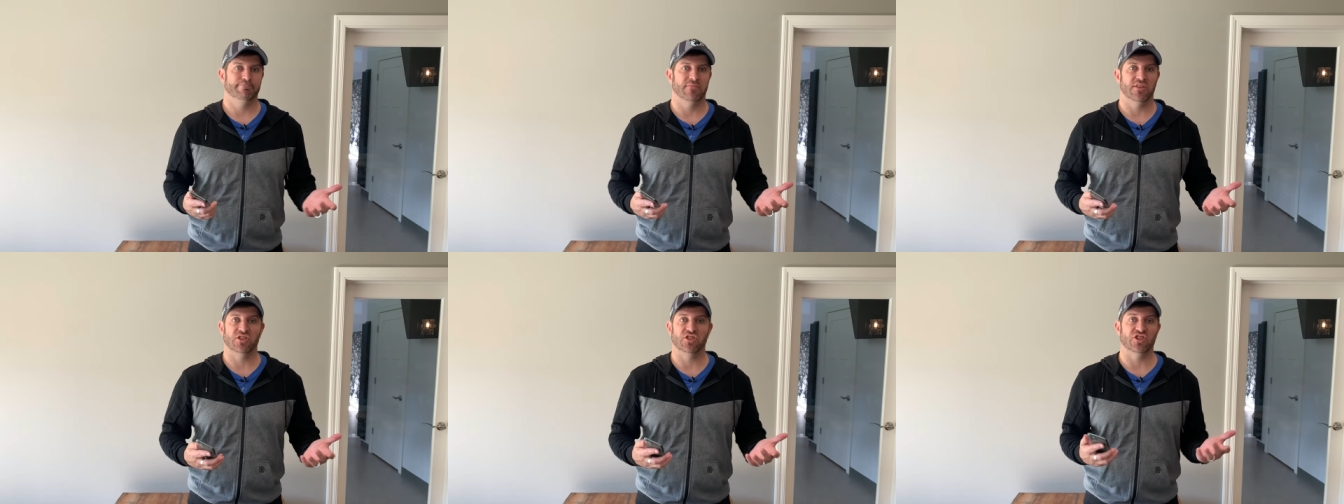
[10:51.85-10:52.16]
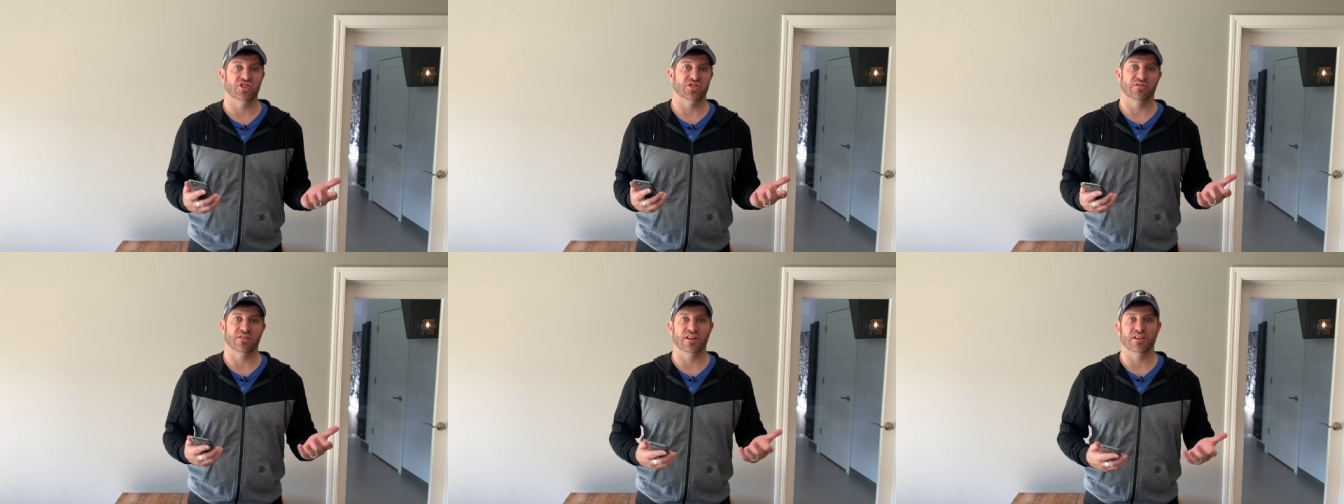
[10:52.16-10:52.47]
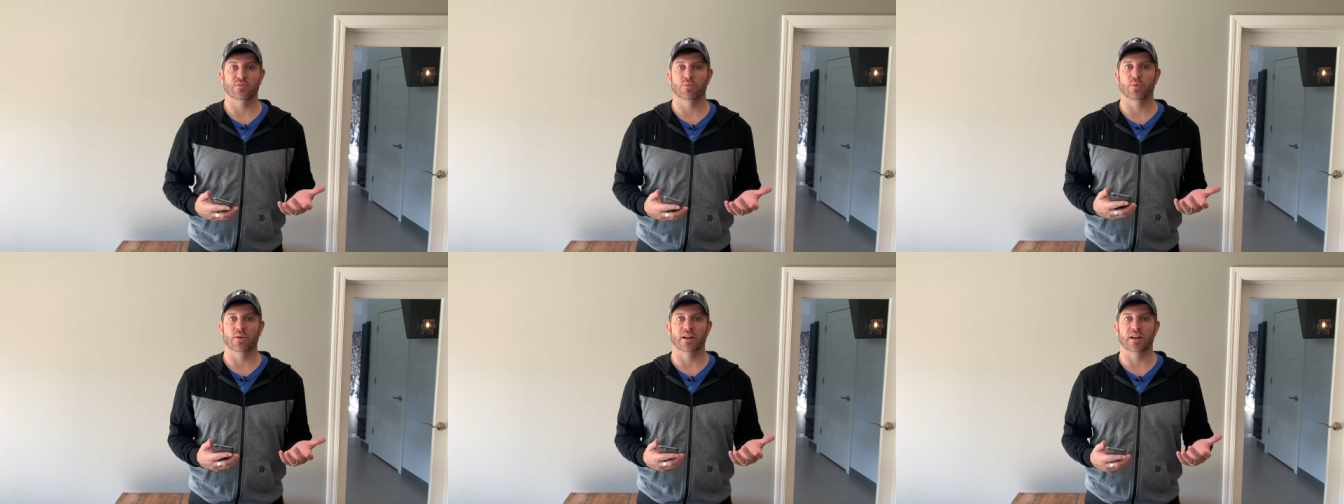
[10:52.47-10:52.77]
It just
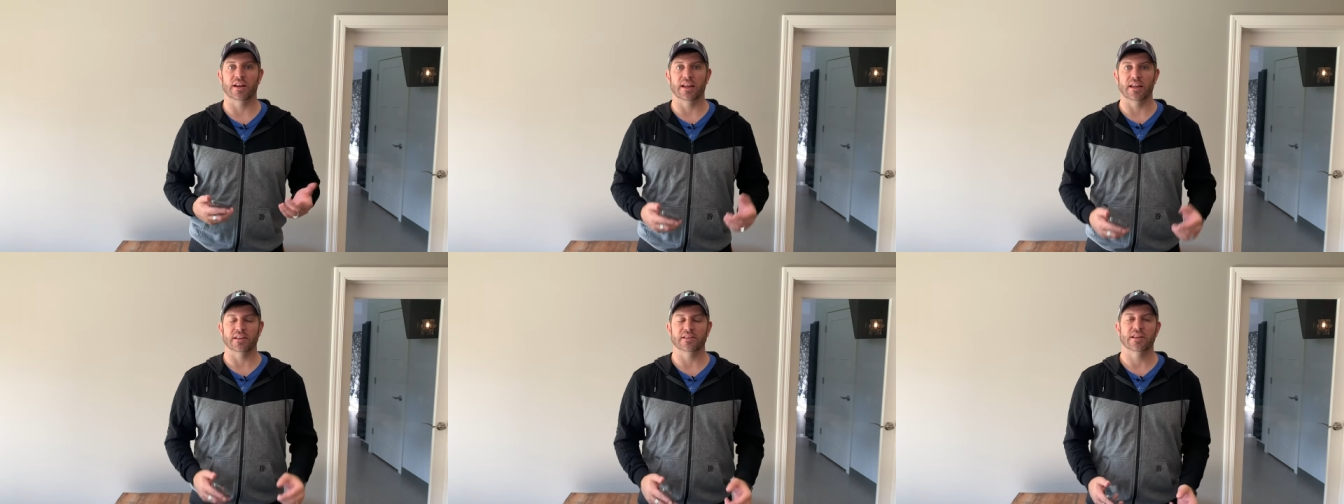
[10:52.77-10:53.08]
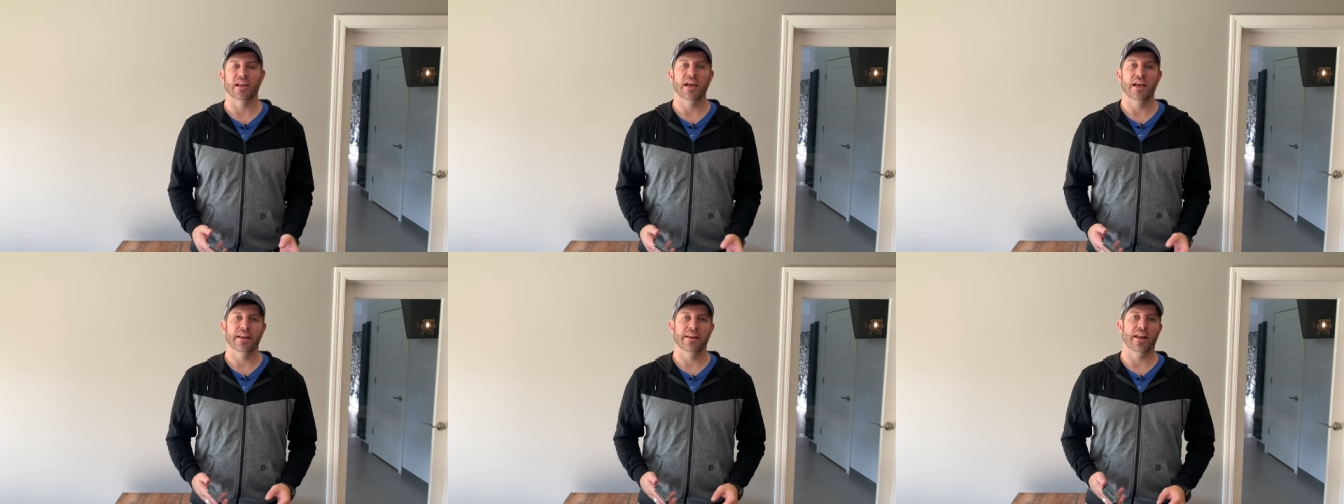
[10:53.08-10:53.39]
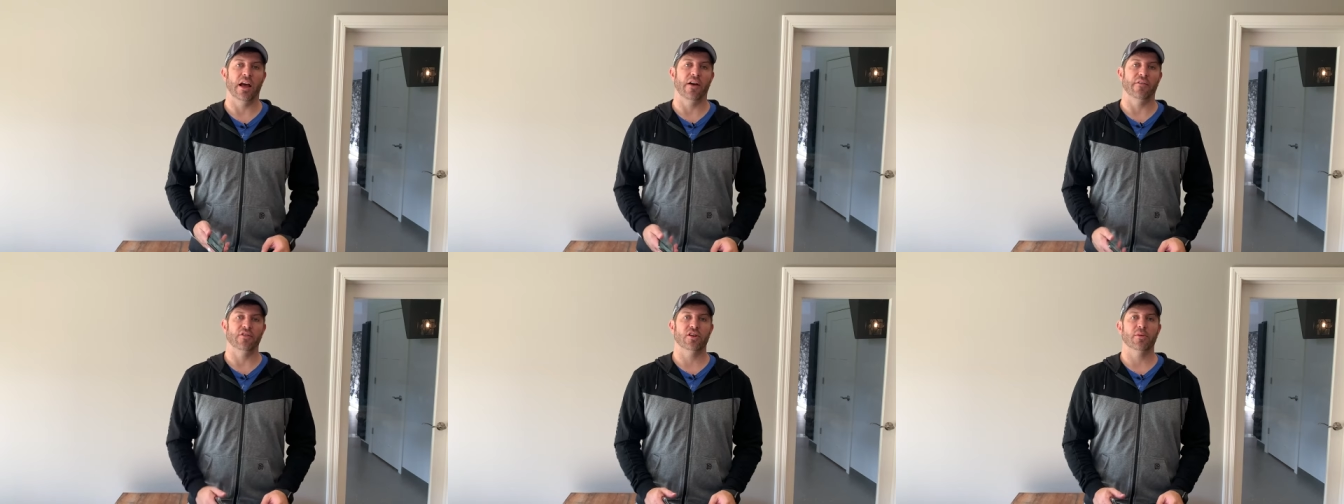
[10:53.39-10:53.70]
is what it is.
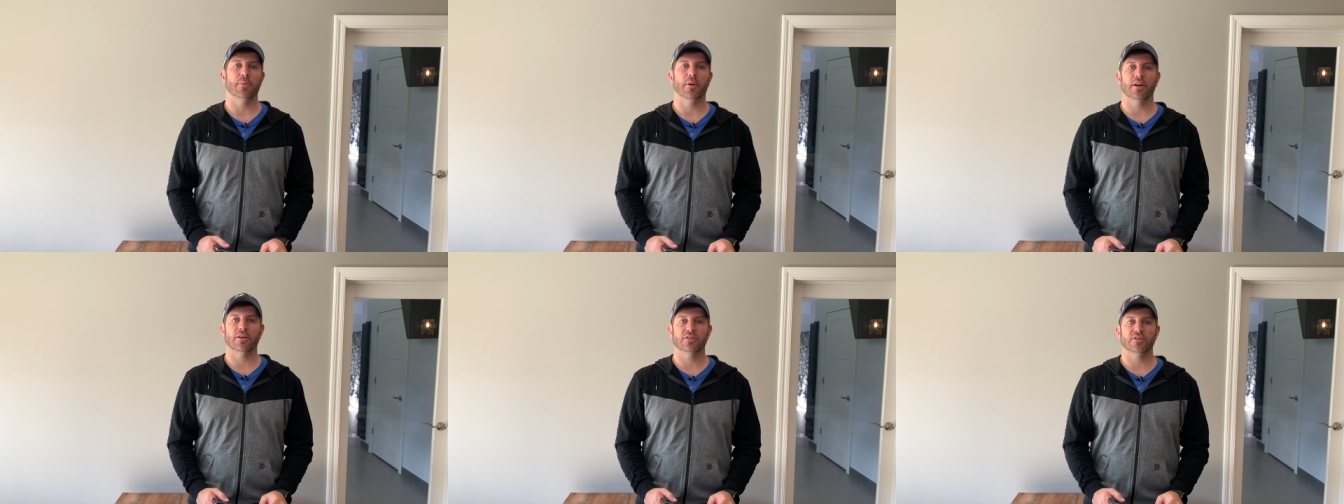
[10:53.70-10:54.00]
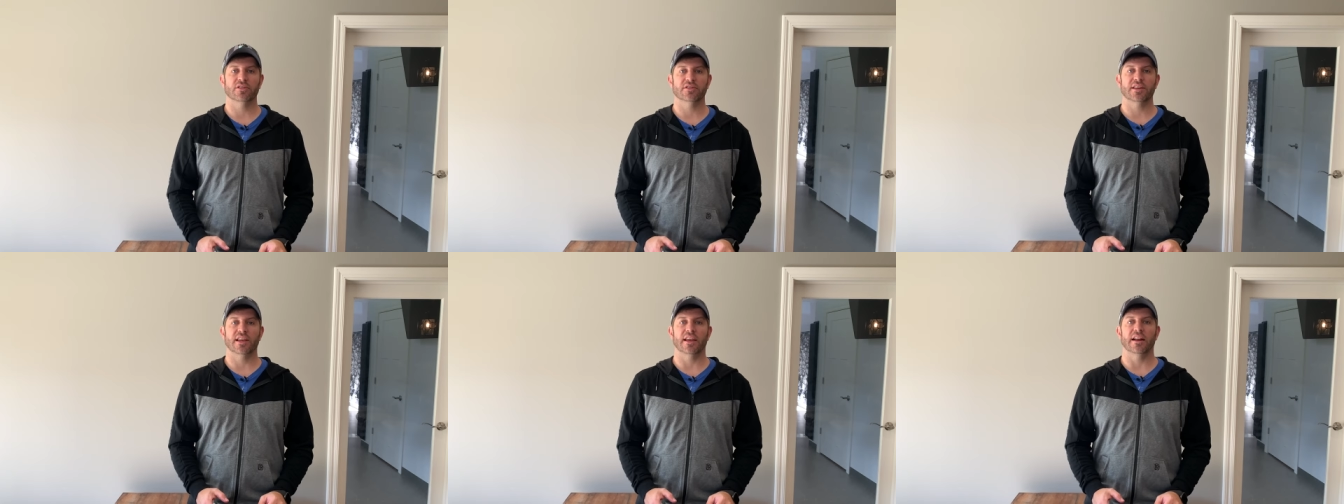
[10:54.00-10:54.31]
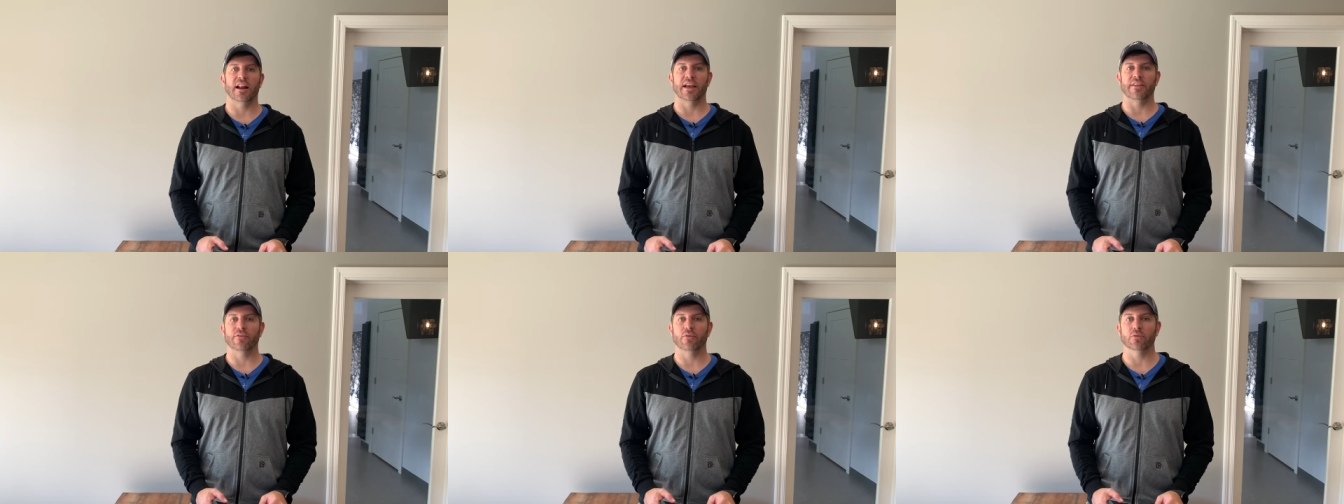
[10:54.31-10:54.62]
Now, if you compare it to, say,
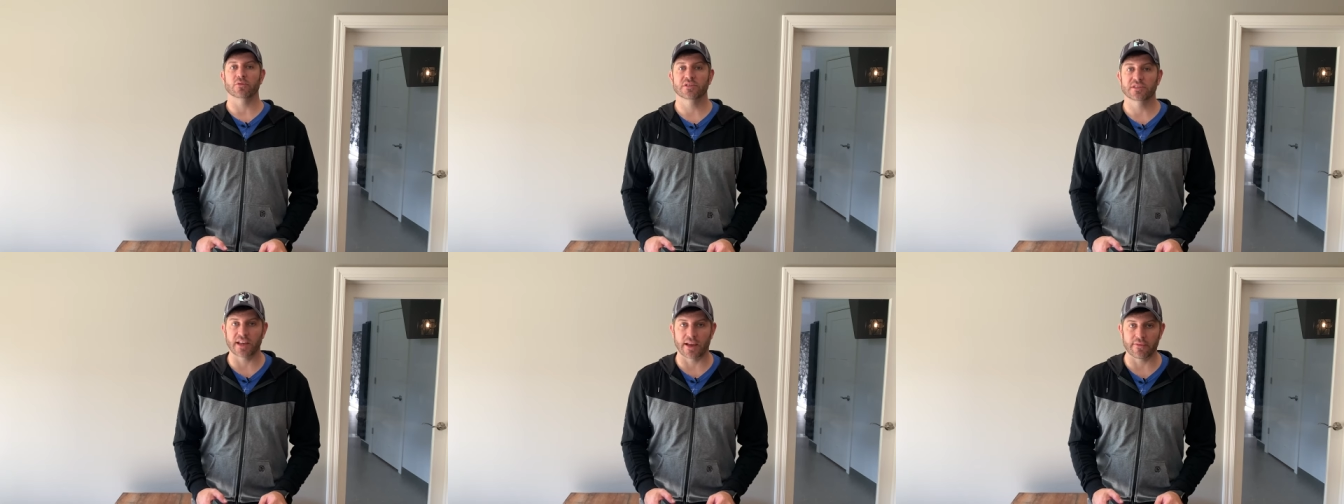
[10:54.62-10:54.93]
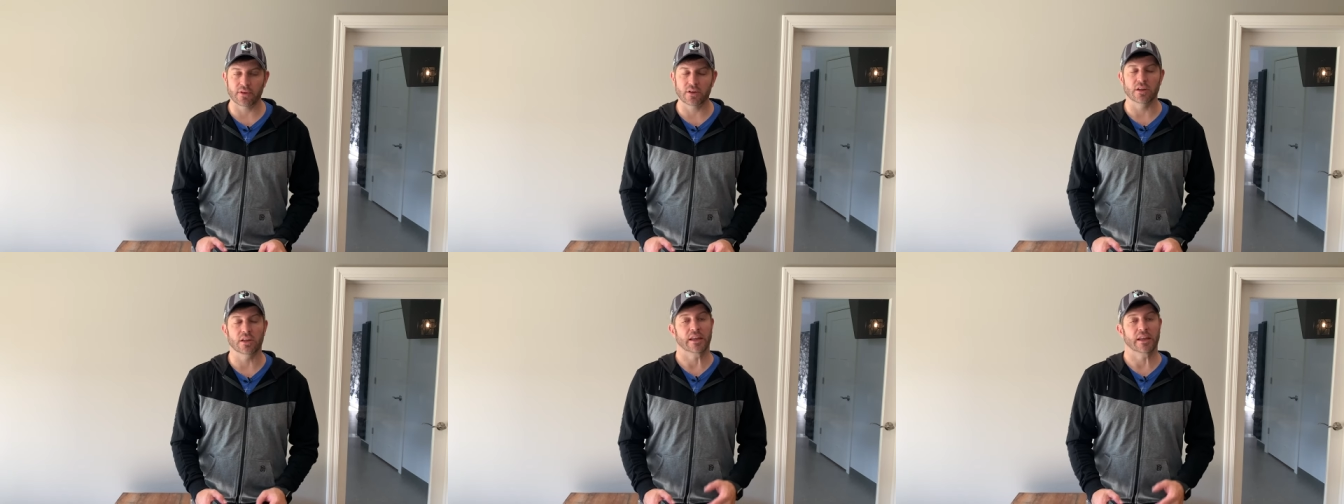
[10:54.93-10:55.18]
an iPhone 7,